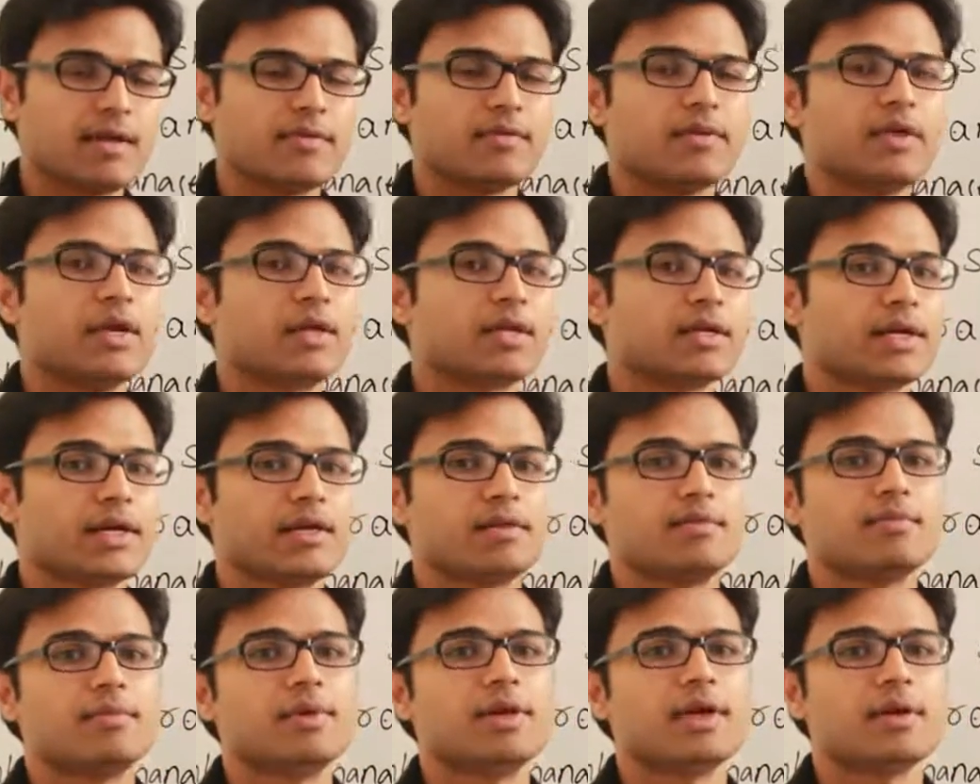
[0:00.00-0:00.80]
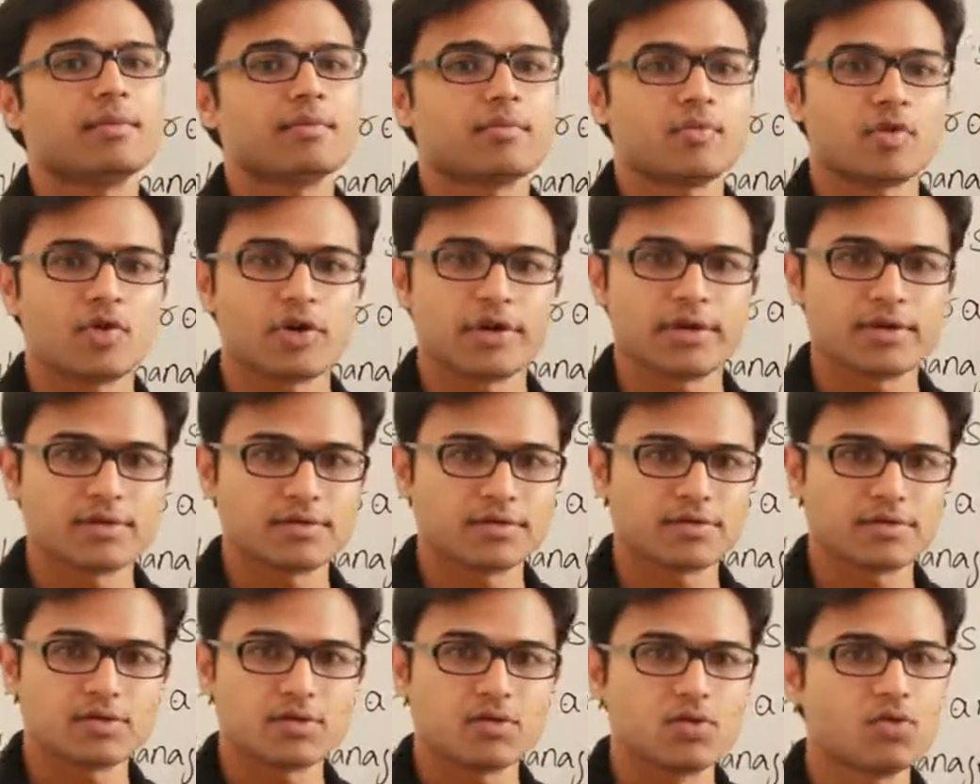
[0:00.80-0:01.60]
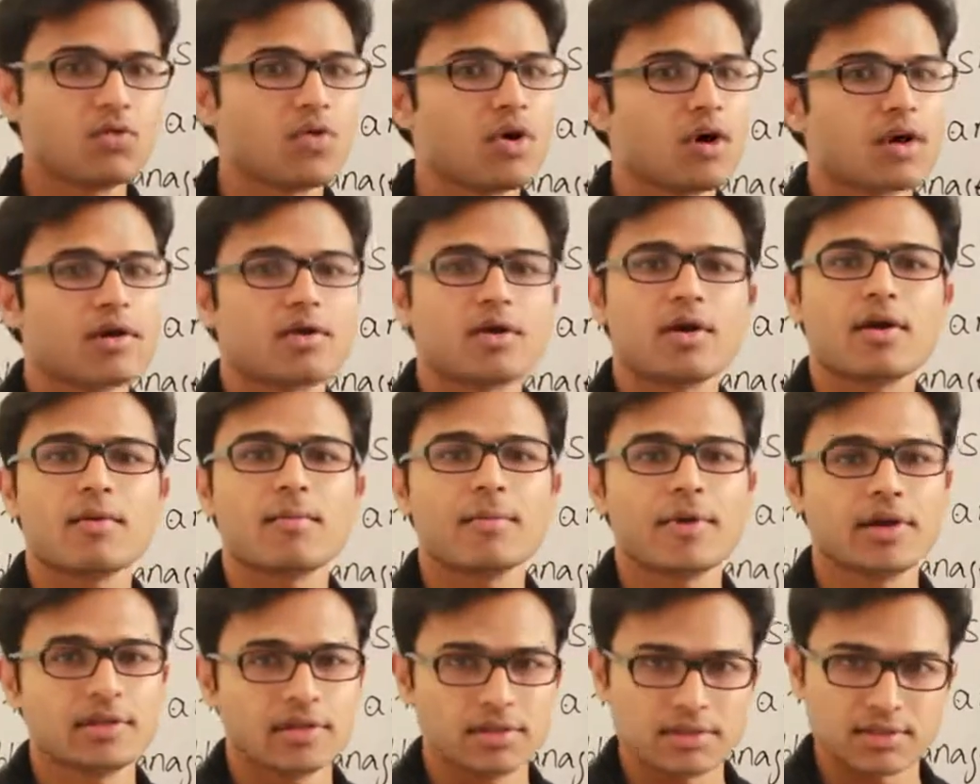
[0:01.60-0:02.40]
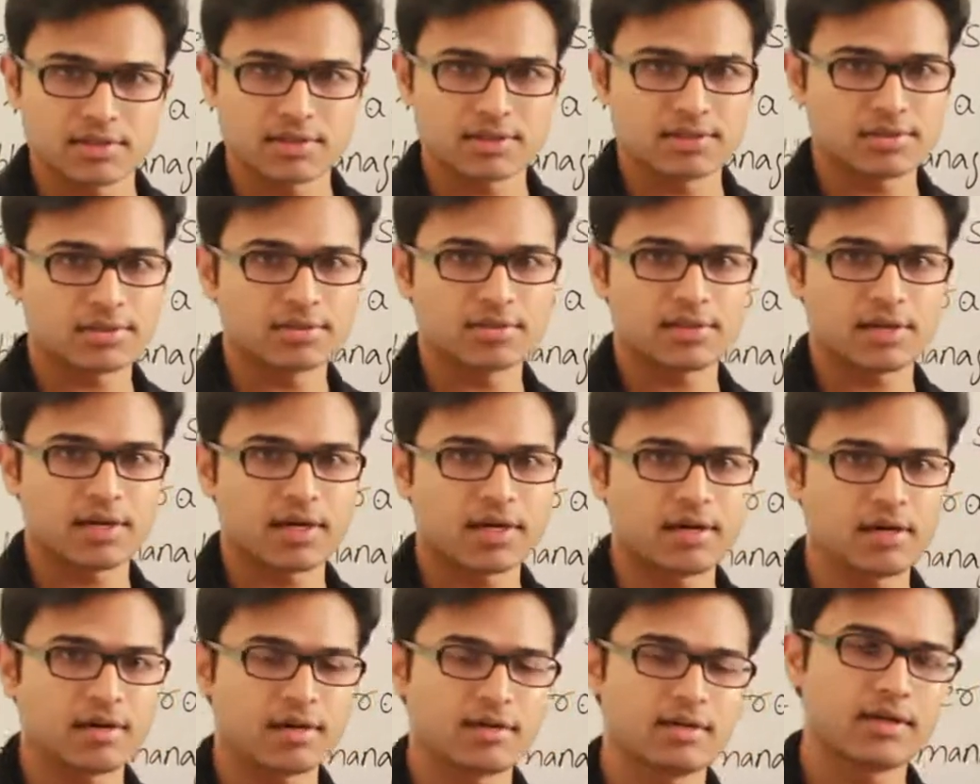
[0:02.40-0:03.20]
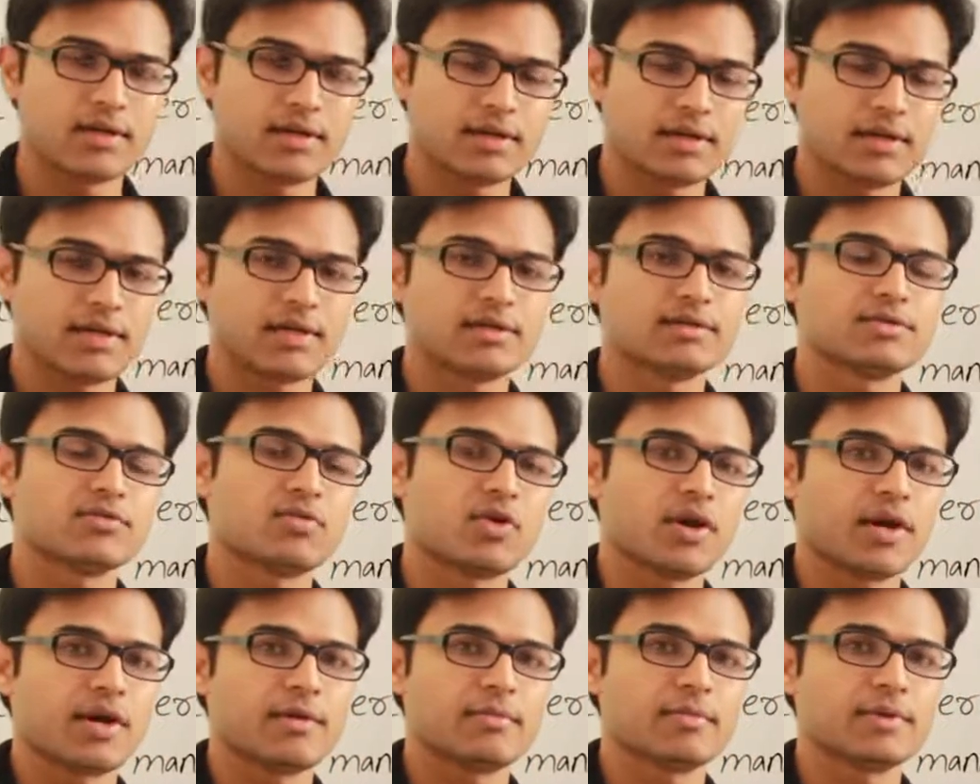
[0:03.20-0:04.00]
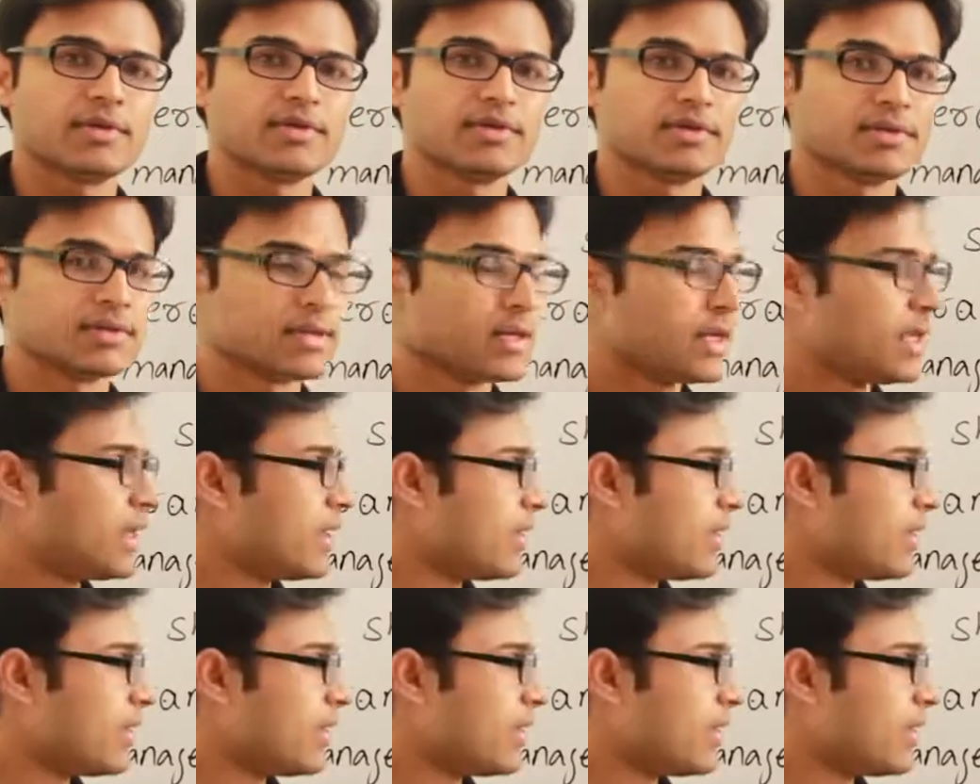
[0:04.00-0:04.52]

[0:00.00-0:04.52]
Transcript: there can be employees who are not managers, right? that case, what happens?